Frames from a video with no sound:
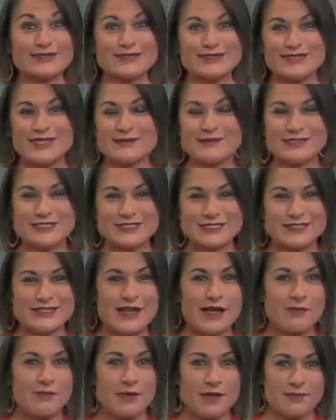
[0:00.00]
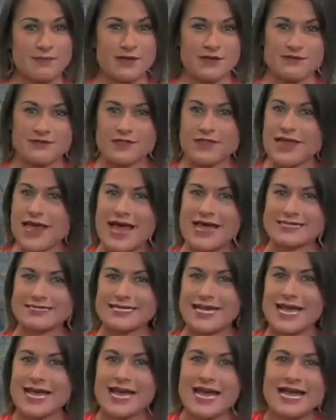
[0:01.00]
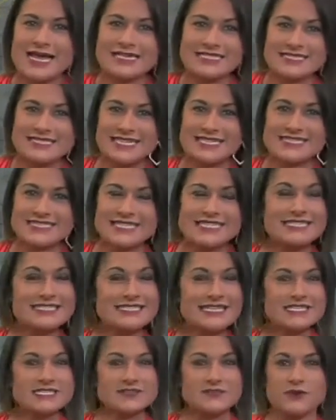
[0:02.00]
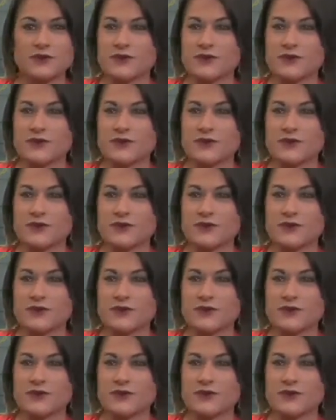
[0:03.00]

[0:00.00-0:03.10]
temperature, not above that. 66 for